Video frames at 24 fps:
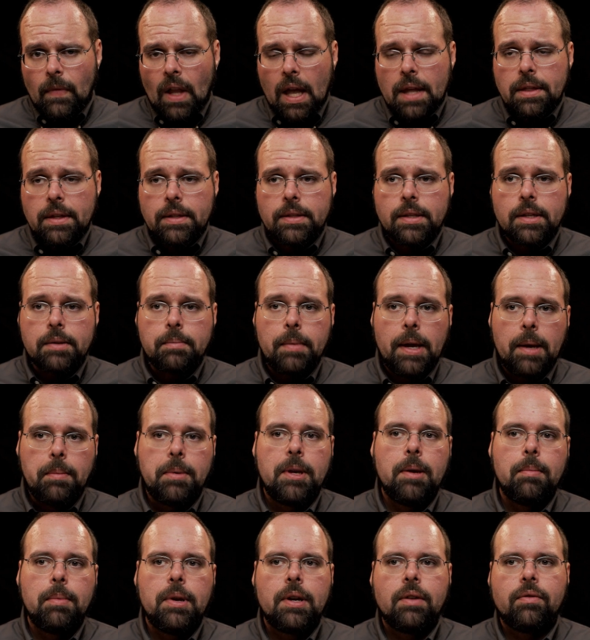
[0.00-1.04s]
and this is
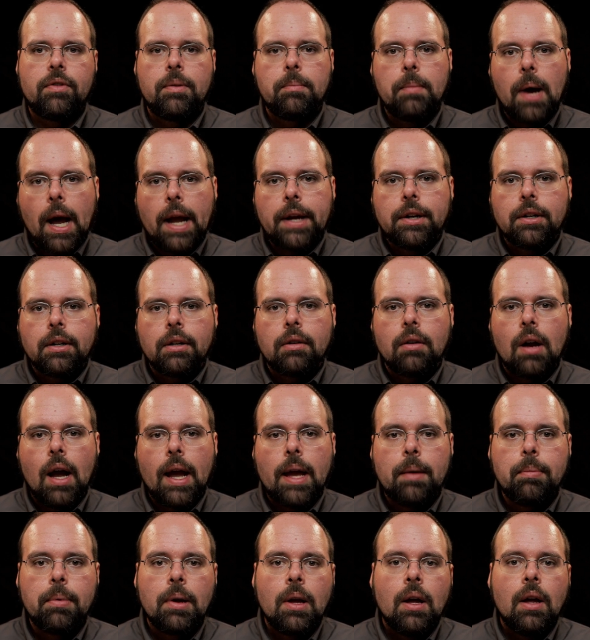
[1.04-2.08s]
maybe a bit of a minor
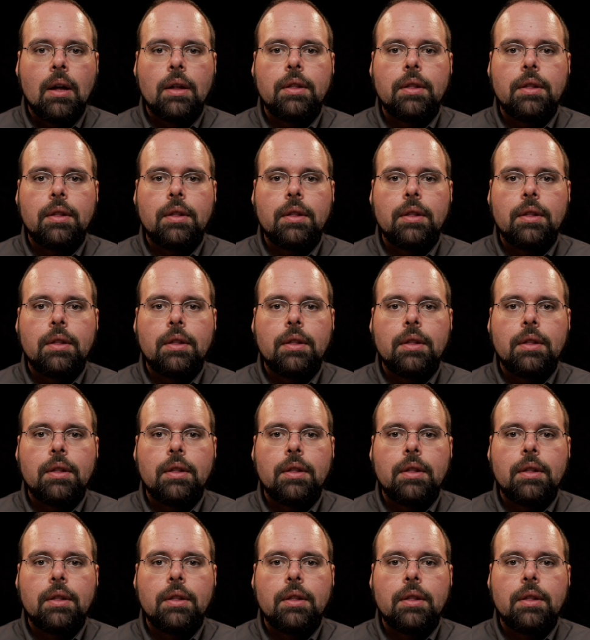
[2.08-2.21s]
gripe,